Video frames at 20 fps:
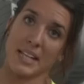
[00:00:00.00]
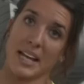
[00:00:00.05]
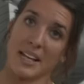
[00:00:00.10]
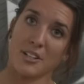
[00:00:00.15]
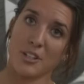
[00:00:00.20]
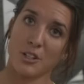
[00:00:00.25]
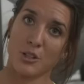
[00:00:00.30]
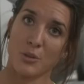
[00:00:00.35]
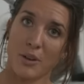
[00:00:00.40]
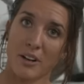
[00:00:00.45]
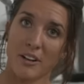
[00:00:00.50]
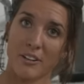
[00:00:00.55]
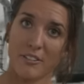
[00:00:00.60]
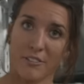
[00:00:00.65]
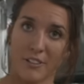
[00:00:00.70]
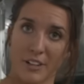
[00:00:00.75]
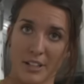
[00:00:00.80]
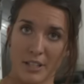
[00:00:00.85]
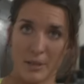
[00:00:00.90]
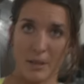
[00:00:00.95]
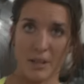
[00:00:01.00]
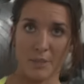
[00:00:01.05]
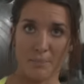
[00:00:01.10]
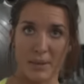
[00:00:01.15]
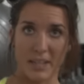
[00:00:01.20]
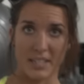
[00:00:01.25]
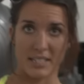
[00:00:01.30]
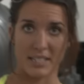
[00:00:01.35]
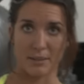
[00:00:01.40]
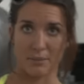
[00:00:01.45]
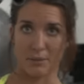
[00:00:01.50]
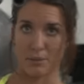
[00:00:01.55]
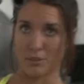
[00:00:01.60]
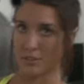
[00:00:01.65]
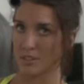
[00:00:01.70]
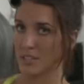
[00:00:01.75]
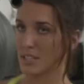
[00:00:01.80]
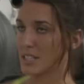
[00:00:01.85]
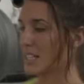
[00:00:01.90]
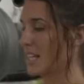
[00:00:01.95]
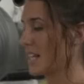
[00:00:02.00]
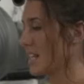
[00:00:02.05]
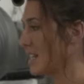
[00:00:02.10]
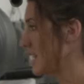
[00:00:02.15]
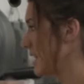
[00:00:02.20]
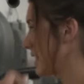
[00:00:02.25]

10 to 12 bicep curls and